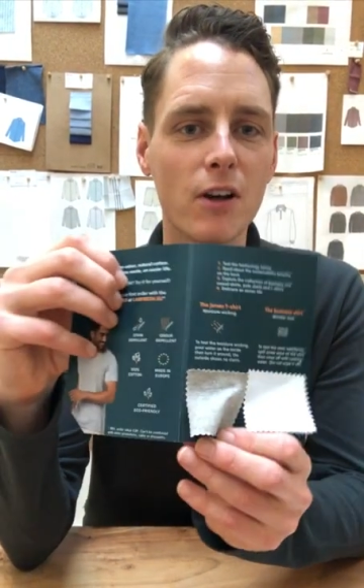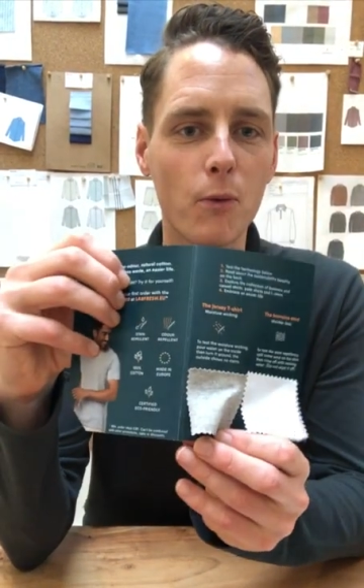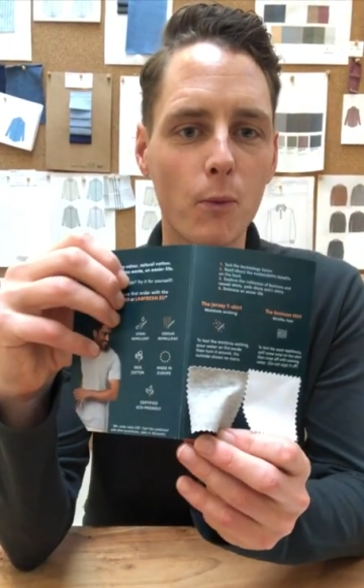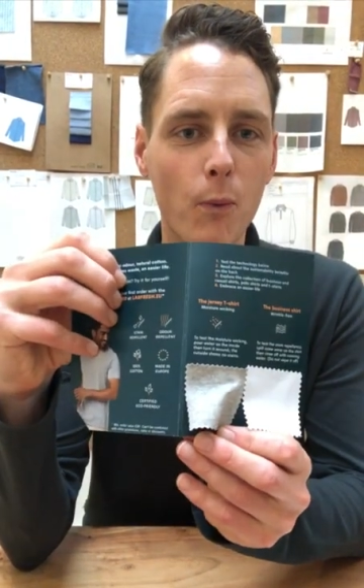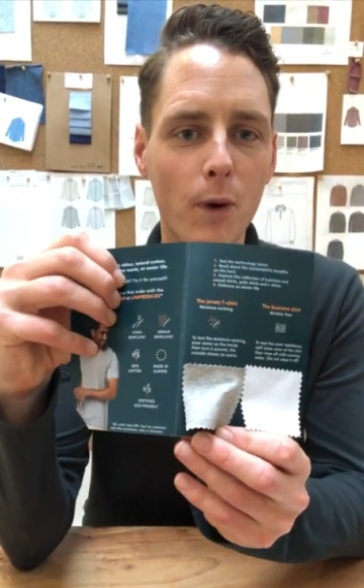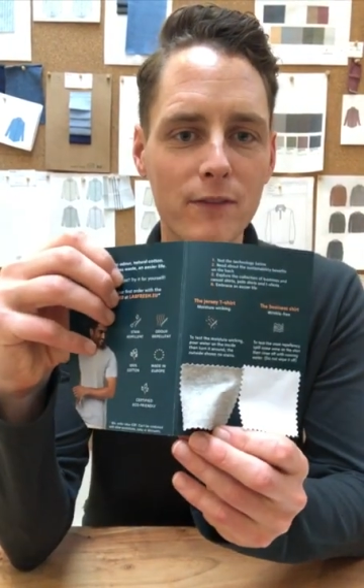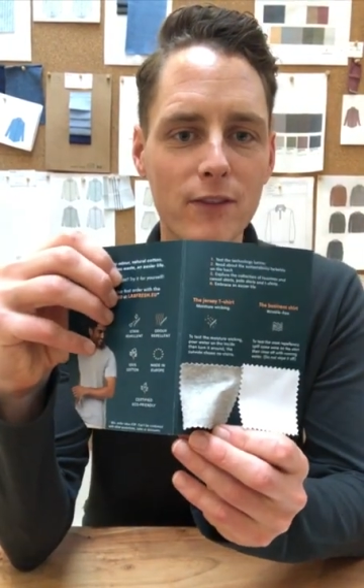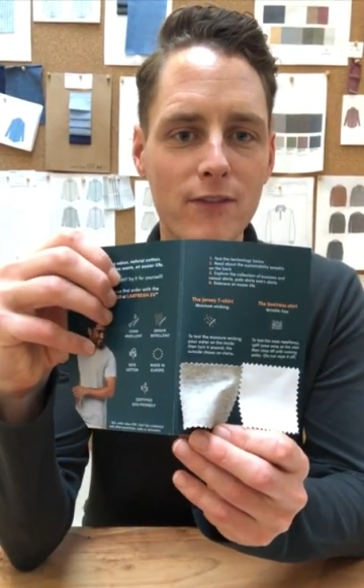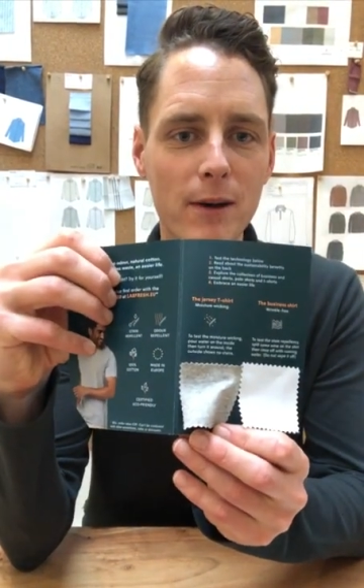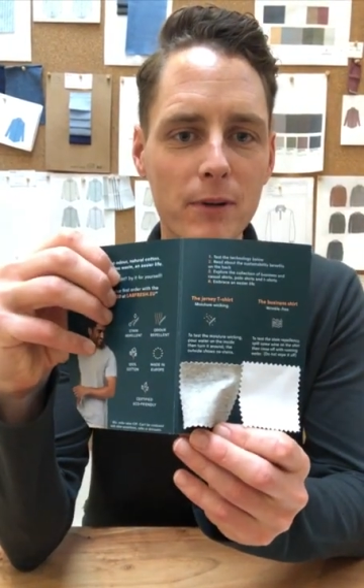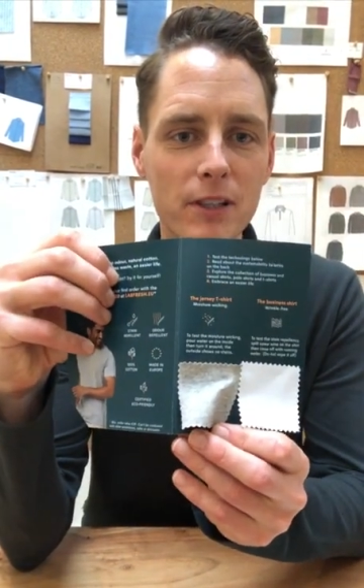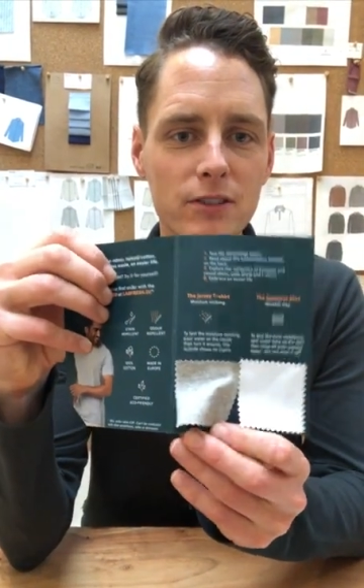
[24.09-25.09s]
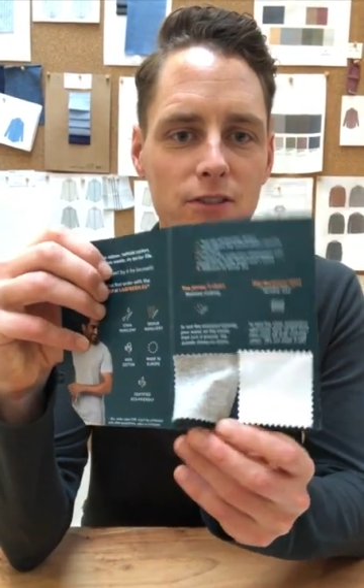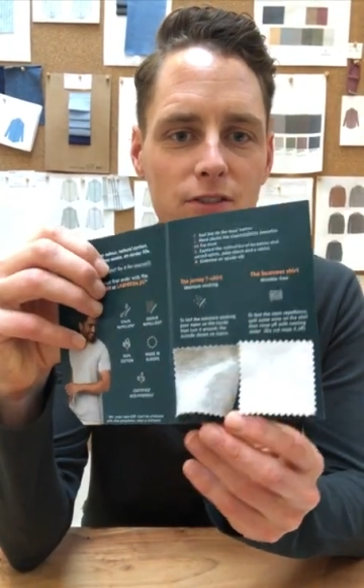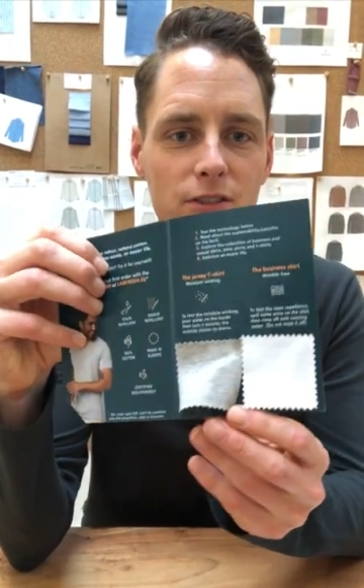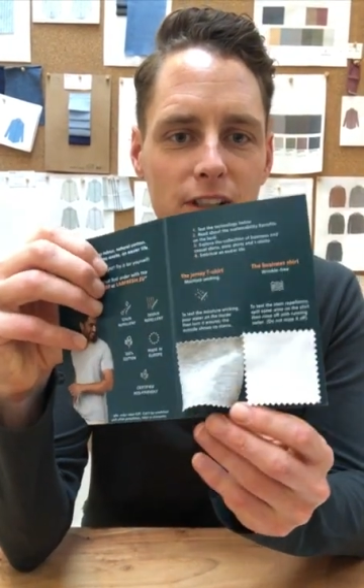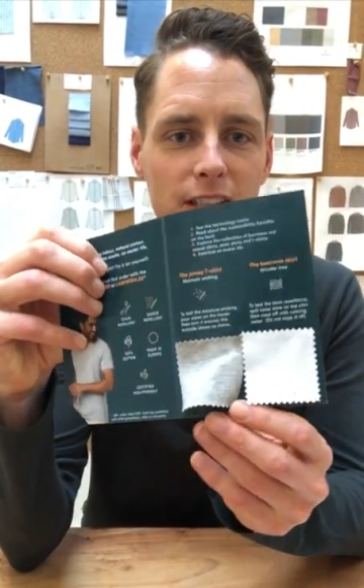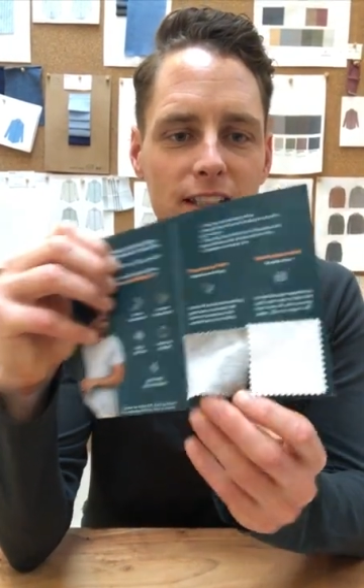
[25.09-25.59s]
One of the fabrics
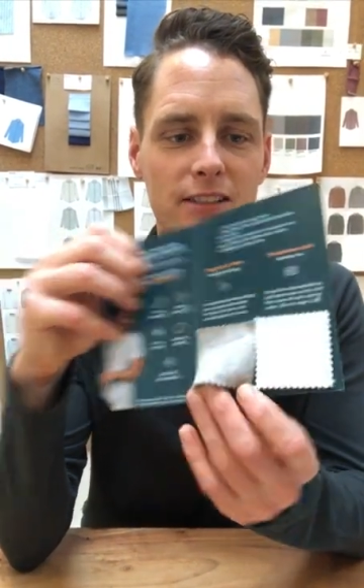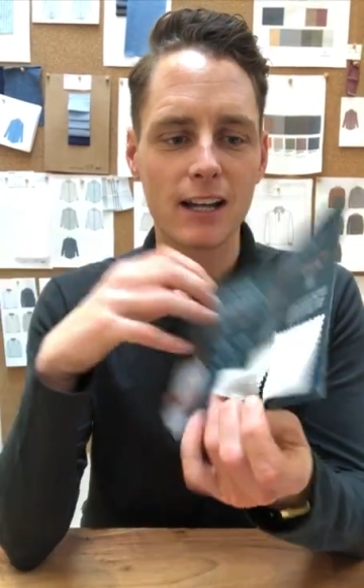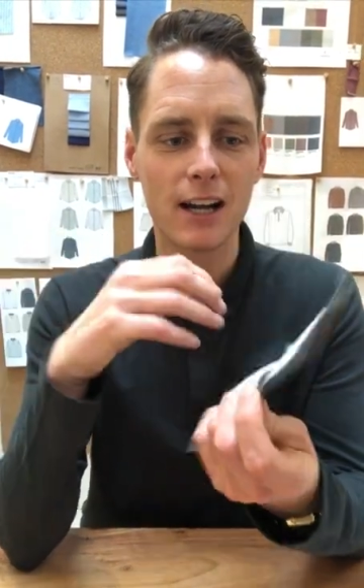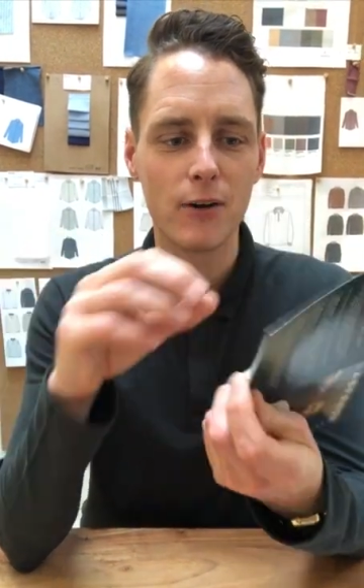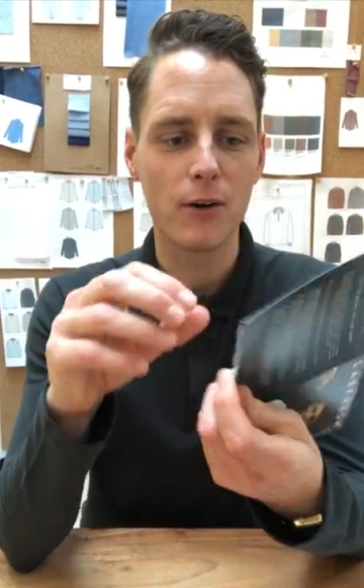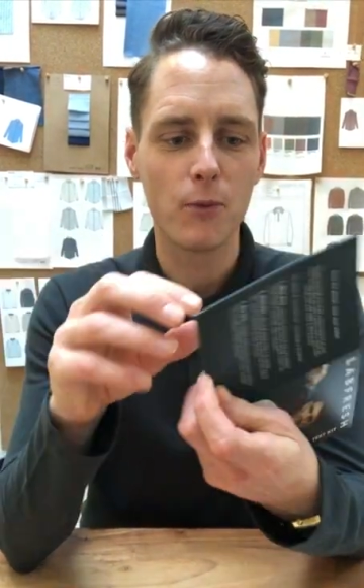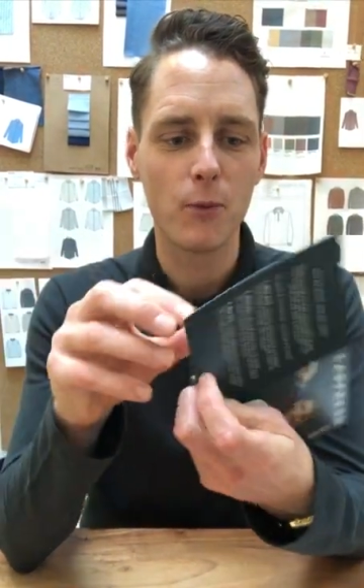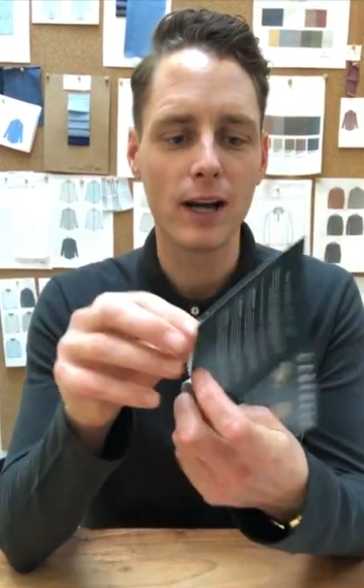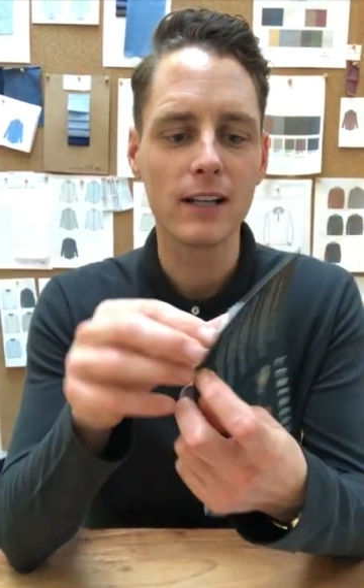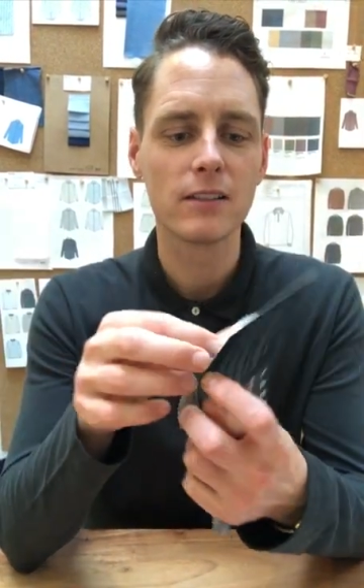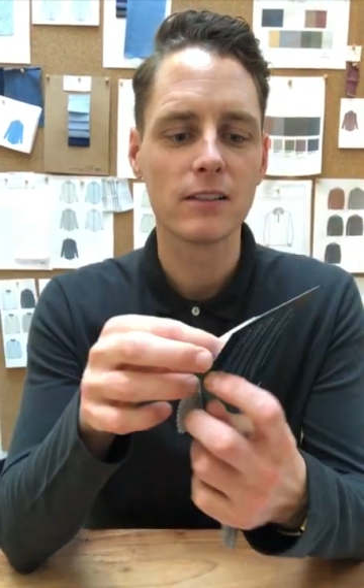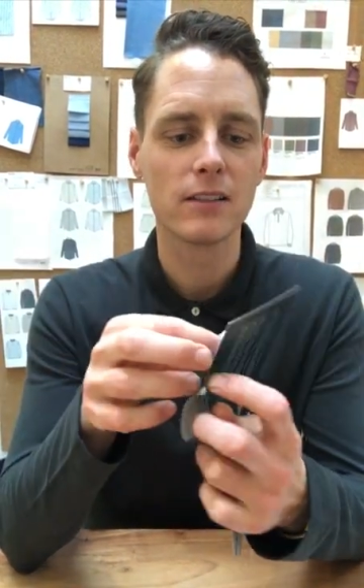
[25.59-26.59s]
is our white